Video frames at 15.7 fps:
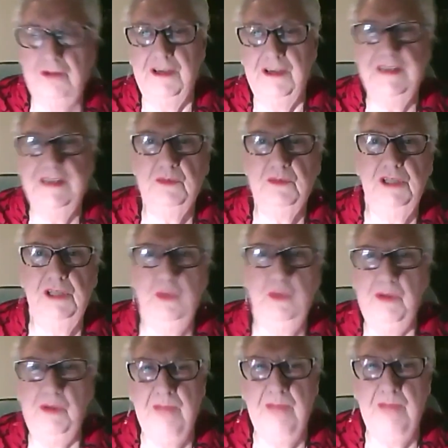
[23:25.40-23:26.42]
is really where
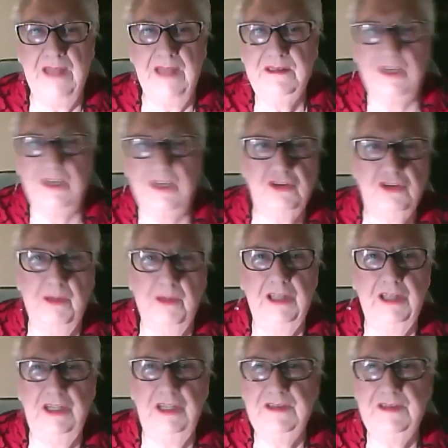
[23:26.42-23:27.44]
men's
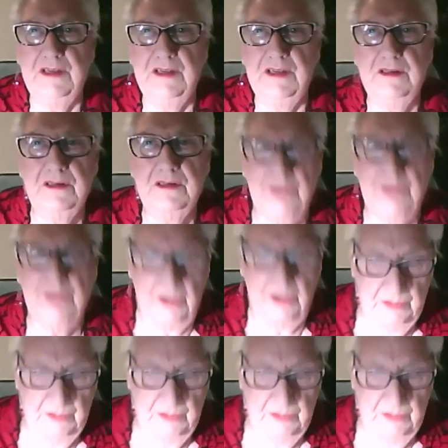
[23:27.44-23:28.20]
sexuality sits. So